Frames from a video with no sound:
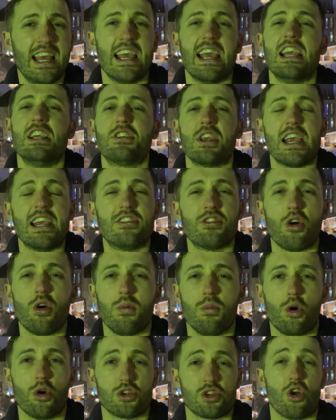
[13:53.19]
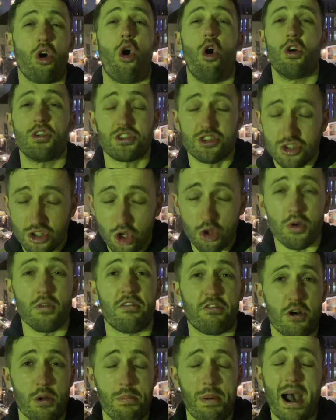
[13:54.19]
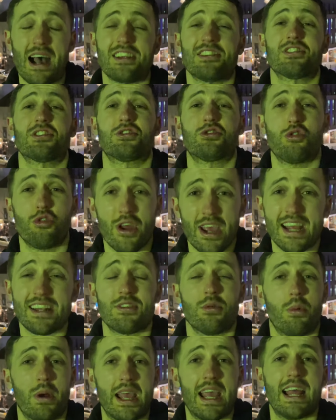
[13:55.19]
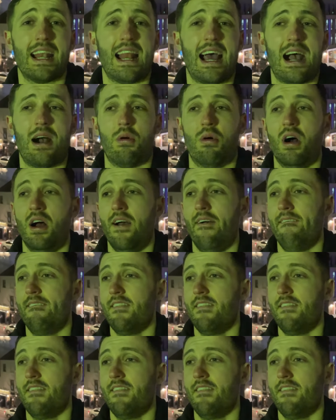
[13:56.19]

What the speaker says: He's almost looking for a pass straight away now.